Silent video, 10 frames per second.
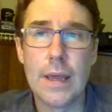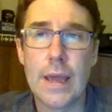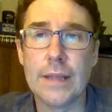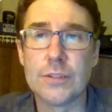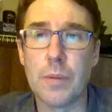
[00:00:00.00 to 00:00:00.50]

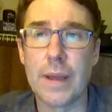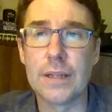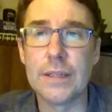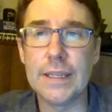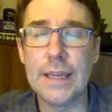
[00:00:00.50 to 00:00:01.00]
And so by
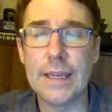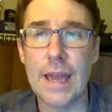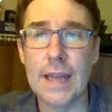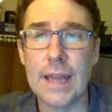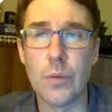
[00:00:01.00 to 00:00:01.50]
clicking
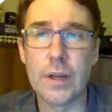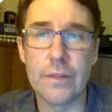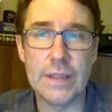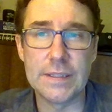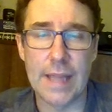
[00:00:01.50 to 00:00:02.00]
any one
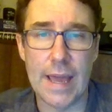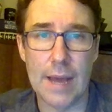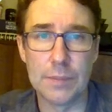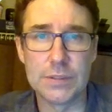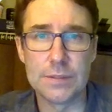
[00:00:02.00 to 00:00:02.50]
of these
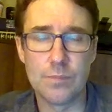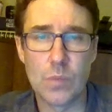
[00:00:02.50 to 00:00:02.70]
tabs,